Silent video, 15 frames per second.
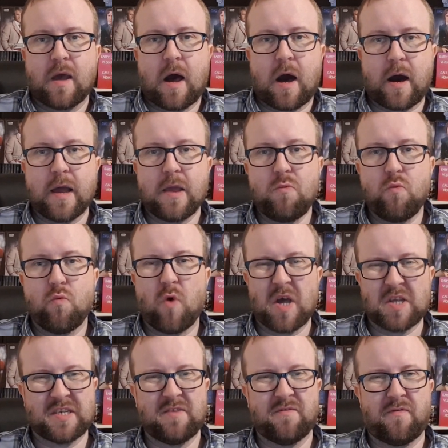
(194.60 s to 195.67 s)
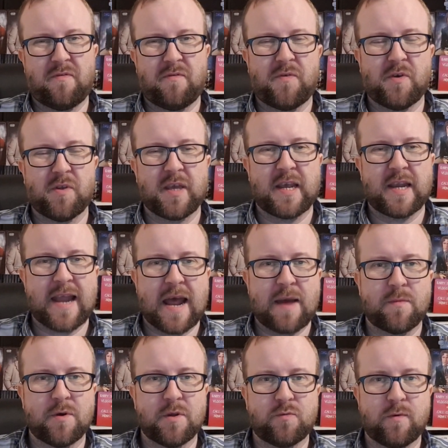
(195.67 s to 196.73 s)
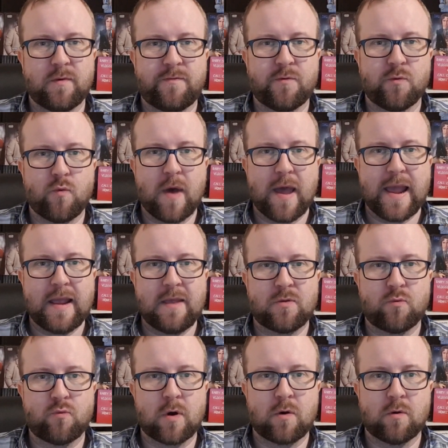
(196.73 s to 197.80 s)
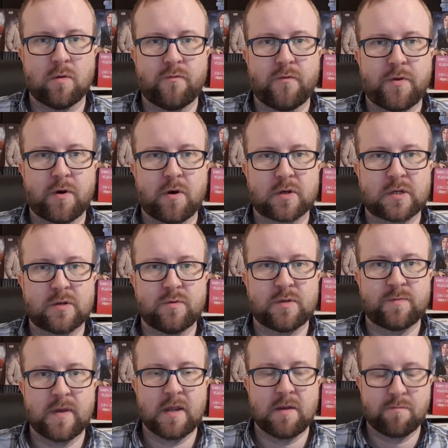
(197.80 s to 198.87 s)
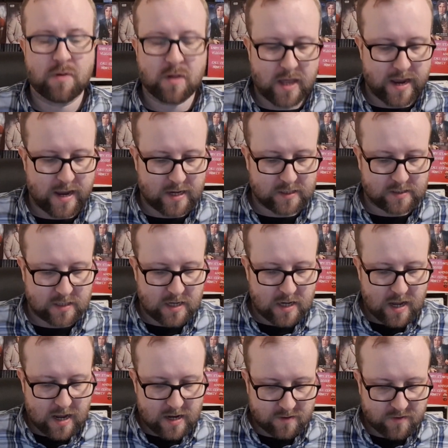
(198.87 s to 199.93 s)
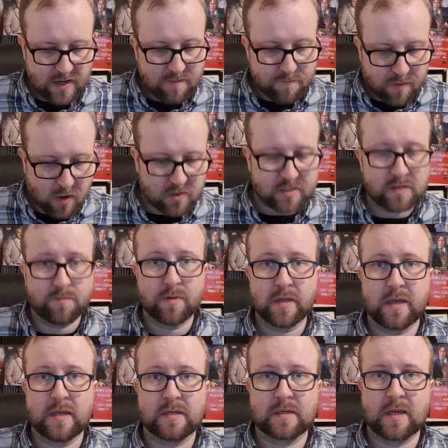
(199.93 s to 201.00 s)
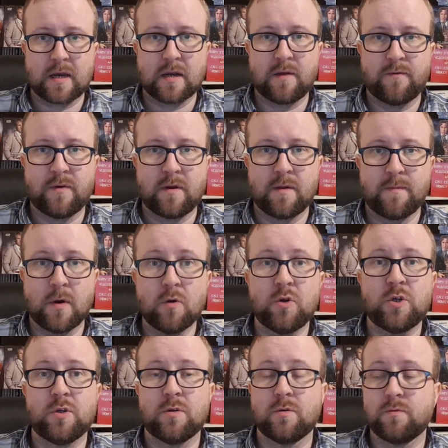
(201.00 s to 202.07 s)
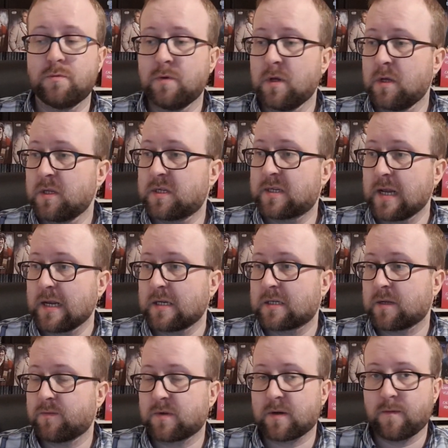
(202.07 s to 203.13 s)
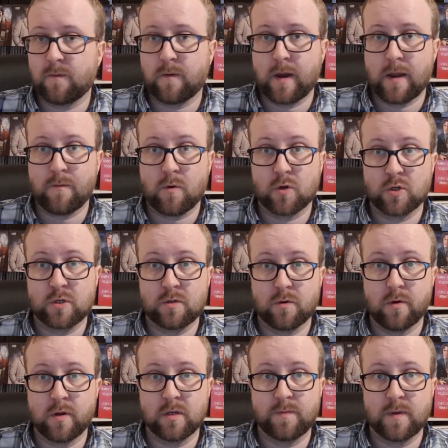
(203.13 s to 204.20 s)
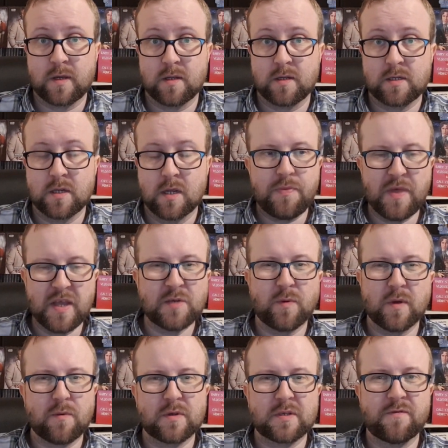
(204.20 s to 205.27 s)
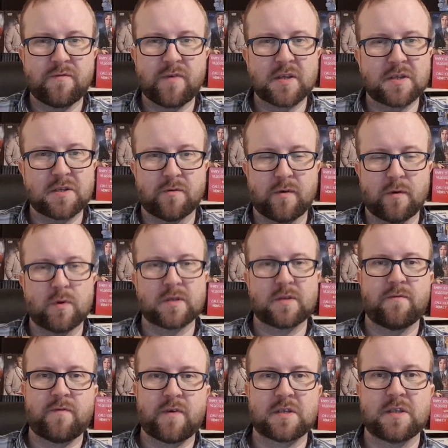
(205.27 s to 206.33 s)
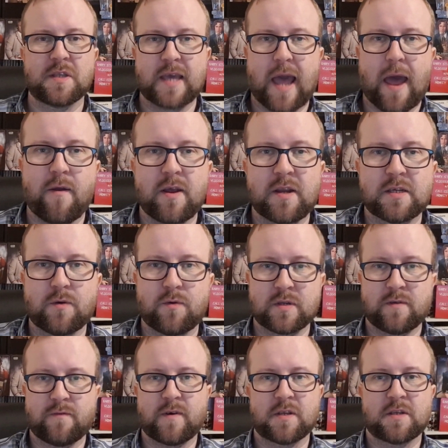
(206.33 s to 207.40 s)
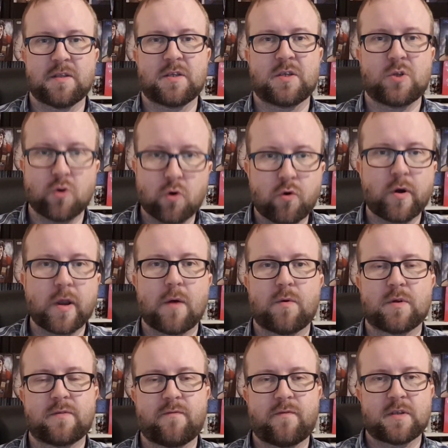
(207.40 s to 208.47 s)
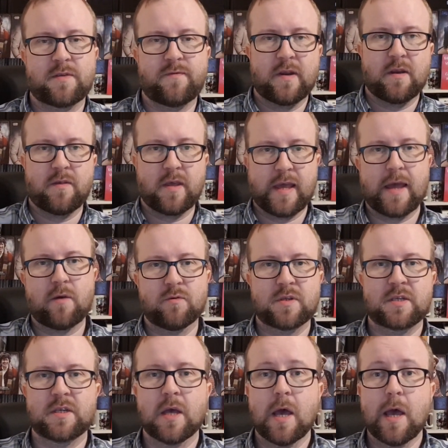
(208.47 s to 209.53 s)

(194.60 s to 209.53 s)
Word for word: I wasn't fully enamoured with the way the role of the Doctor was being played. And I think possibly it's kind of an emotional state sometimes when I watch stories because this one I wasn't fussed of. I wasn't fussed of the character, I wasn't fussed of the story, I wasn't fussed of anything else.